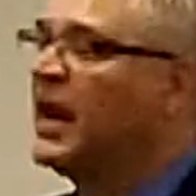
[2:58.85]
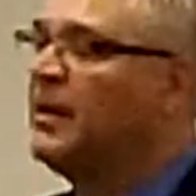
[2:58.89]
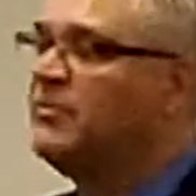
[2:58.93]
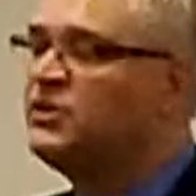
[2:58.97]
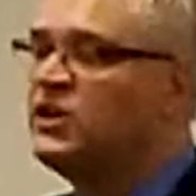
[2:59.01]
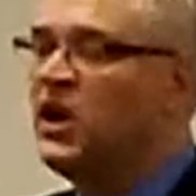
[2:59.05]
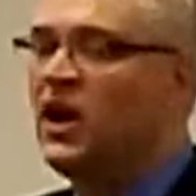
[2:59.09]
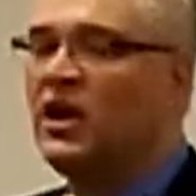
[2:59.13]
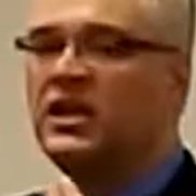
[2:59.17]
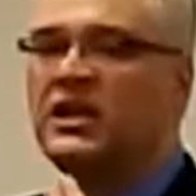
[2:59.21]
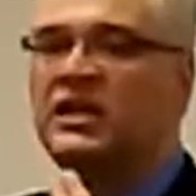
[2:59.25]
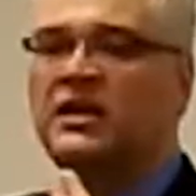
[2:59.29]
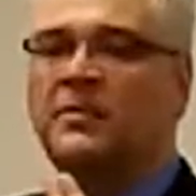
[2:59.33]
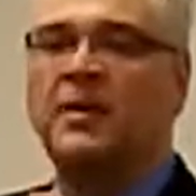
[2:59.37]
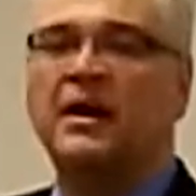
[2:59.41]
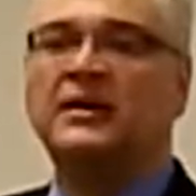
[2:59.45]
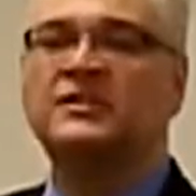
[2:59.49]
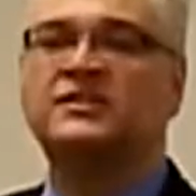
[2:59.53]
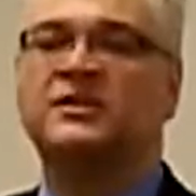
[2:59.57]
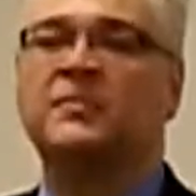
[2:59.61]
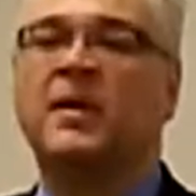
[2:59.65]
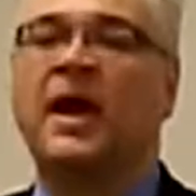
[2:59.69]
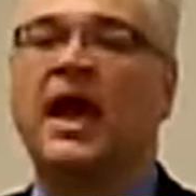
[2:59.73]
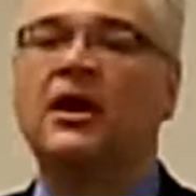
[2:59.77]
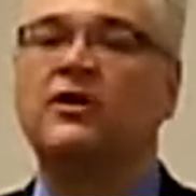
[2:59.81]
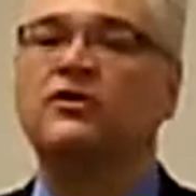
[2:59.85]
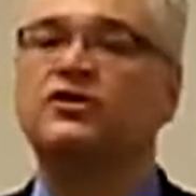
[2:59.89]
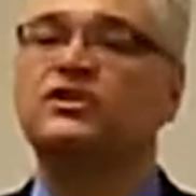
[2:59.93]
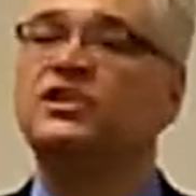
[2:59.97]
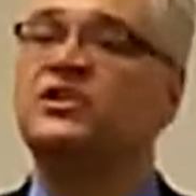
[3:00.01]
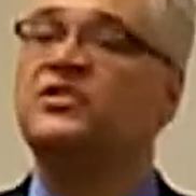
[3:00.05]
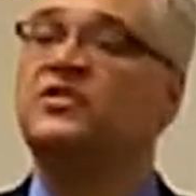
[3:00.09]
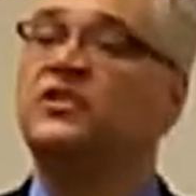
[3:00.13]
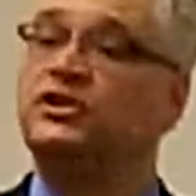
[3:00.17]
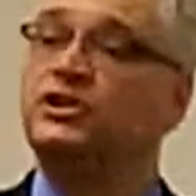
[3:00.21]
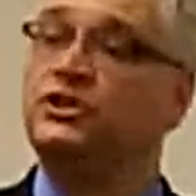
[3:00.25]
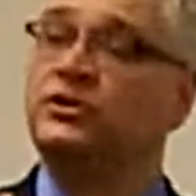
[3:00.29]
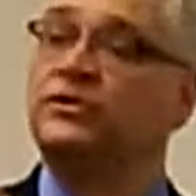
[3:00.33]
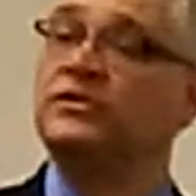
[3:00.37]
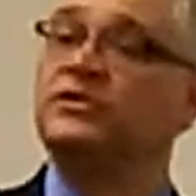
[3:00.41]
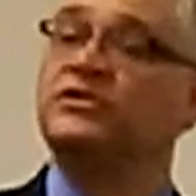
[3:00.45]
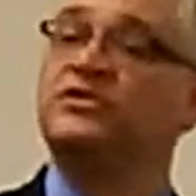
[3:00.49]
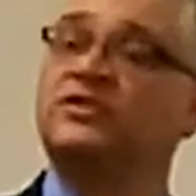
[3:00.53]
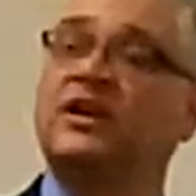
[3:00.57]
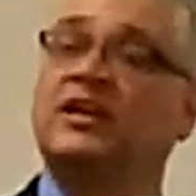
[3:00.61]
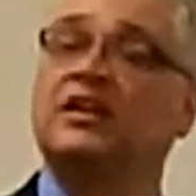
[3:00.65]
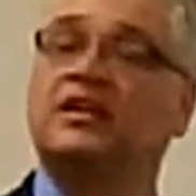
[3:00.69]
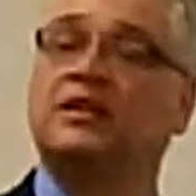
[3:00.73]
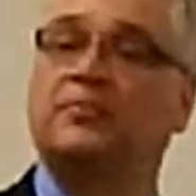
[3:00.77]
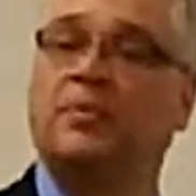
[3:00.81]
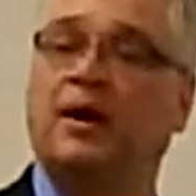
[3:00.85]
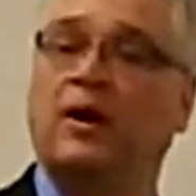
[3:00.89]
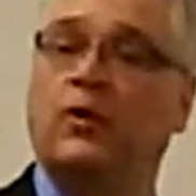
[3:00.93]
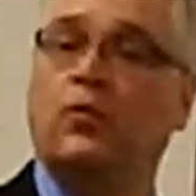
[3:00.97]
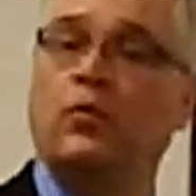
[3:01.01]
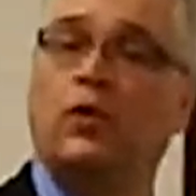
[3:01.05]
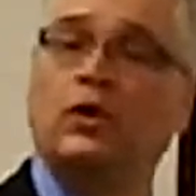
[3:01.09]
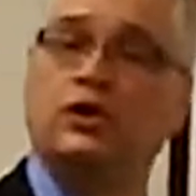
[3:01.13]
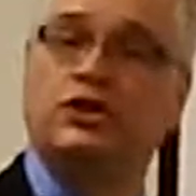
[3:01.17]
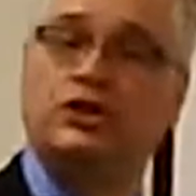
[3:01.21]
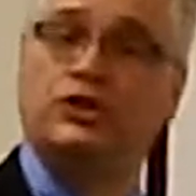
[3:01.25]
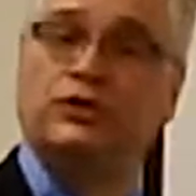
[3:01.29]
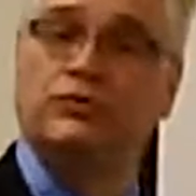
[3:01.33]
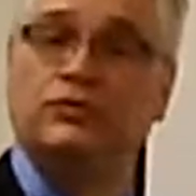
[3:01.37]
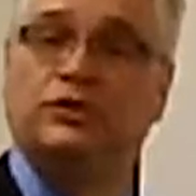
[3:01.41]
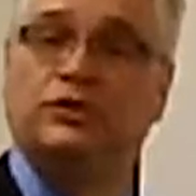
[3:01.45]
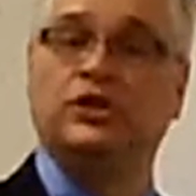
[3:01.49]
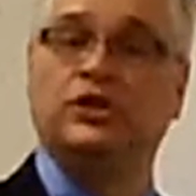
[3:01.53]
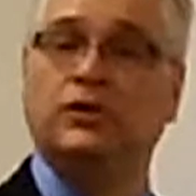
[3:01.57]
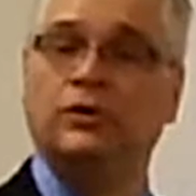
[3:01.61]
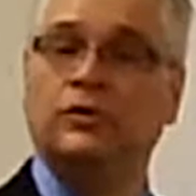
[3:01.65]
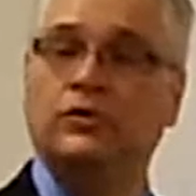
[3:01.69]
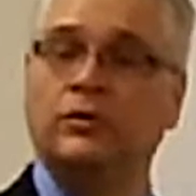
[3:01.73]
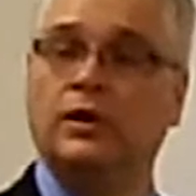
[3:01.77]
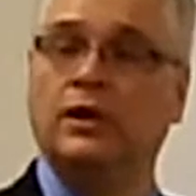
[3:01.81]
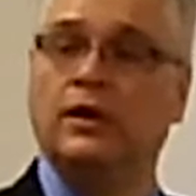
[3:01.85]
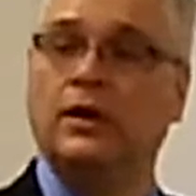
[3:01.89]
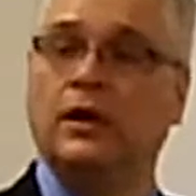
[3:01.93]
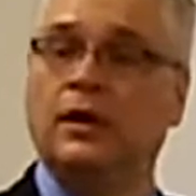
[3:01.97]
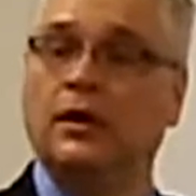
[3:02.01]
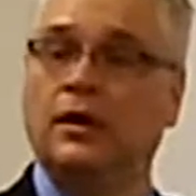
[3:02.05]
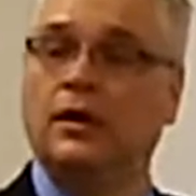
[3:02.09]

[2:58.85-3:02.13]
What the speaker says: but I'm talking about some energy that you're excited about what do.